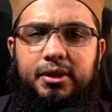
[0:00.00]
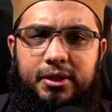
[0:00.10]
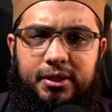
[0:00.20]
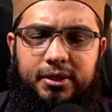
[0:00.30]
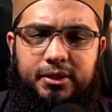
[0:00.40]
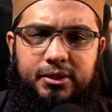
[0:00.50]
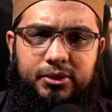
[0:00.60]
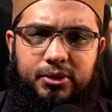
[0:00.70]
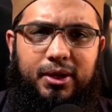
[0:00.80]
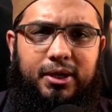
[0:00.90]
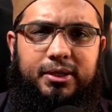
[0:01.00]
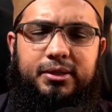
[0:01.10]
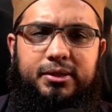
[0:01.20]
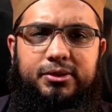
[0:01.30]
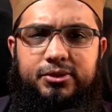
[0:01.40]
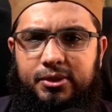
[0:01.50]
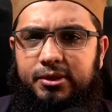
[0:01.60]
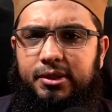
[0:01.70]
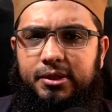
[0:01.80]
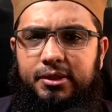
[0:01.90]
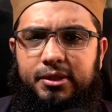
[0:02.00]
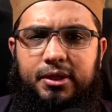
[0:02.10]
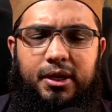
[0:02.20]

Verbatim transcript: learn your aqidah, study